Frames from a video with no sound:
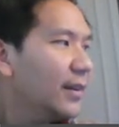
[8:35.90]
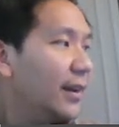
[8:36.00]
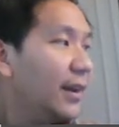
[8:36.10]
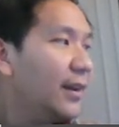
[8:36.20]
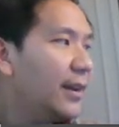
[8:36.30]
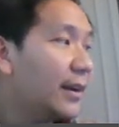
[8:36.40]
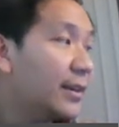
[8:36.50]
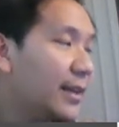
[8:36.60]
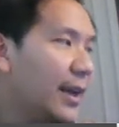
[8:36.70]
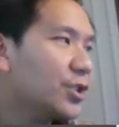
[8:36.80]
in the
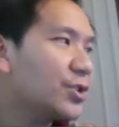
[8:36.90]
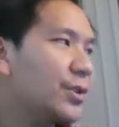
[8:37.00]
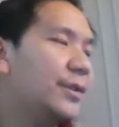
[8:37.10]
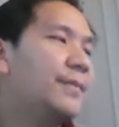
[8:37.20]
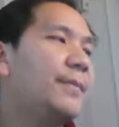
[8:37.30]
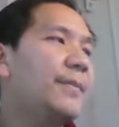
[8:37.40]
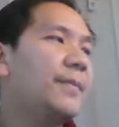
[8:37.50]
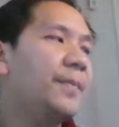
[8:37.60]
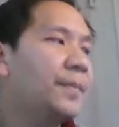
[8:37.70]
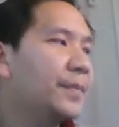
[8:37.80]
architecture
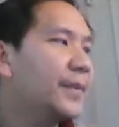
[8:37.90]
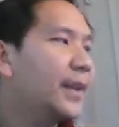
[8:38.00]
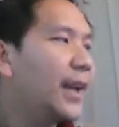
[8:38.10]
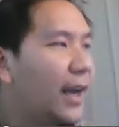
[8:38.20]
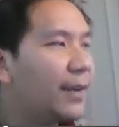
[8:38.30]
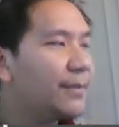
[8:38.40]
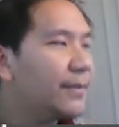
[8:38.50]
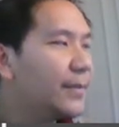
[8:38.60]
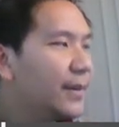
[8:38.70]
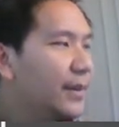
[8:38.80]
they have
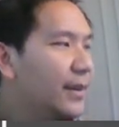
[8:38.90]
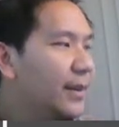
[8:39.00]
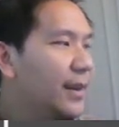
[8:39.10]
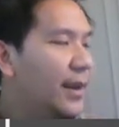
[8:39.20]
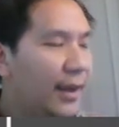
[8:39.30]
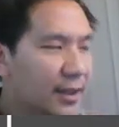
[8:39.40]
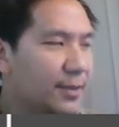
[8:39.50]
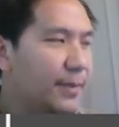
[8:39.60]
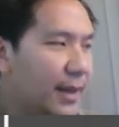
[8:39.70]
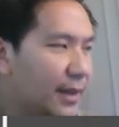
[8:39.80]

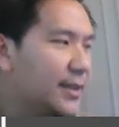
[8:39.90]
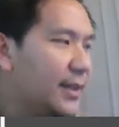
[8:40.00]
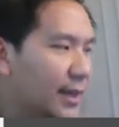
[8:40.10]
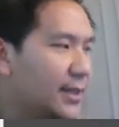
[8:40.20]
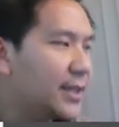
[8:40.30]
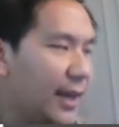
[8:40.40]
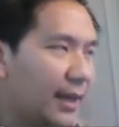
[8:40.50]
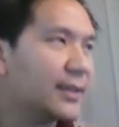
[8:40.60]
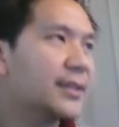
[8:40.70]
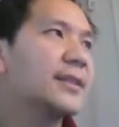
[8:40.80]
AX, BX, CX,
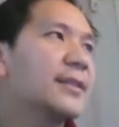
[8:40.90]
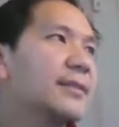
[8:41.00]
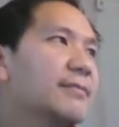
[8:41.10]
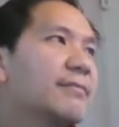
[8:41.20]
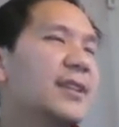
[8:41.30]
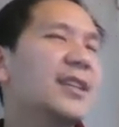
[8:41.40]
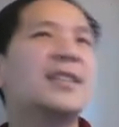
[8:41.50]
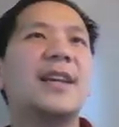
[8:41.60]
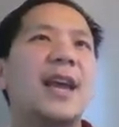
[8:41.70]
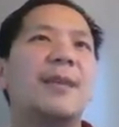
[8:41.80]
DX. Just
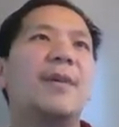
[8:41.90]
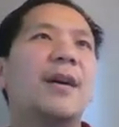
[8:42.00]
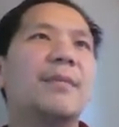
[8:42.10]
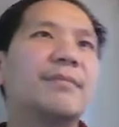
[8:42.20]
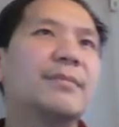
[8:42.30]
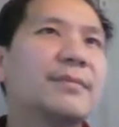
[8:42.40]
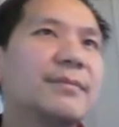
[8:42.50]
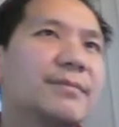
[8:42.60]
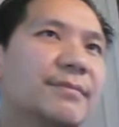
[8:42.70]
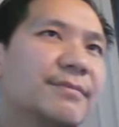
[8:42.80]
the name of
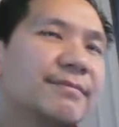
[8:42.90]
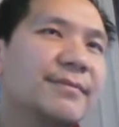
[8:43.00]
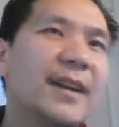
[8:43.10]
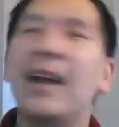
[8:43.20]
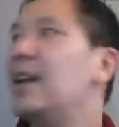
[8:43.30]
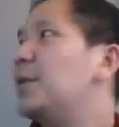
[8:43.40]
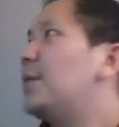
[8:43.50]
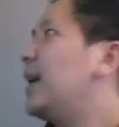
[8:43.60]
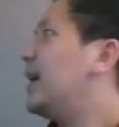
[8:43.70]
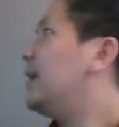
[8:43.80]
an
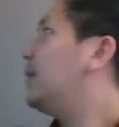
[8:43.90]
array